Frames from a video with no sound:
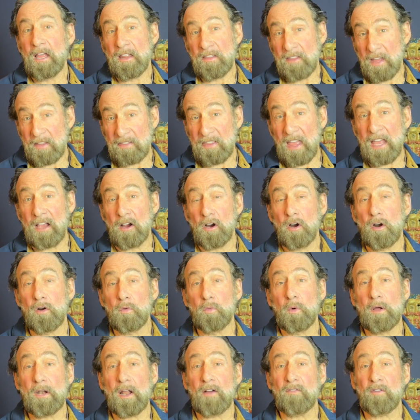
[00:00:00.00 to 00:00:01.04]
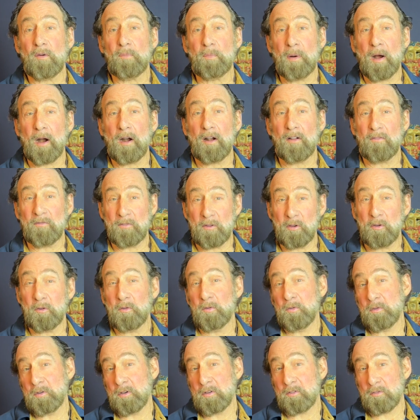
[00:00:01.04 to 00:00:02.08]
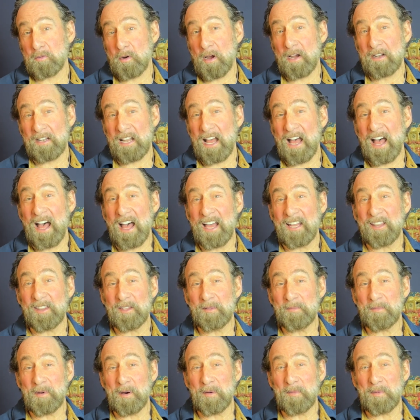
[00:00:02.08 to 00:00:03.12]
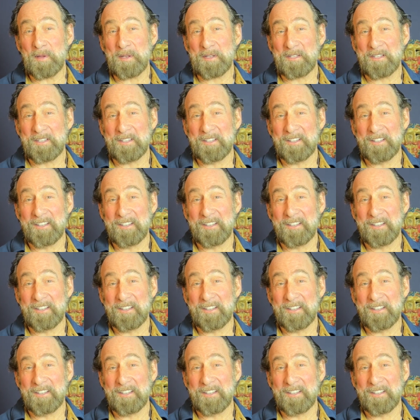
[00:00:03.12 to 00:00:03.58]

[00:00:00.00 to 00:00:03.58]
that they heard whatever part of you you're trying to hide in the moment.